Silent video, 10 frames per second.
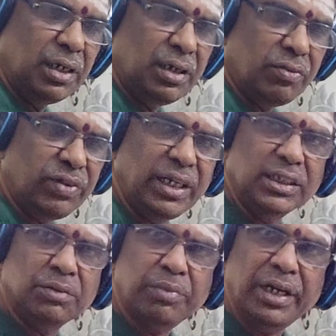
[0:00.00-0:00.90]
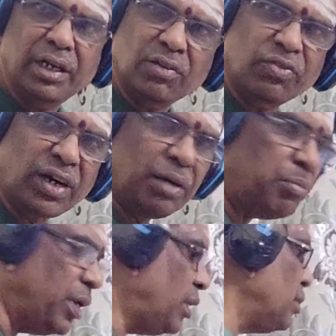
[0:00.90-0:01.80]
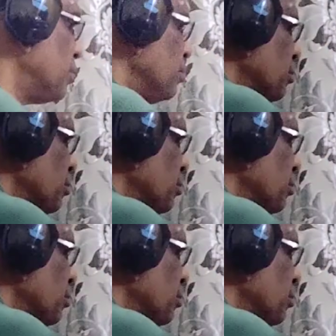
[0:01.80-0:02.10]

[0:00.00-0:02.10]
wheels made of rubber,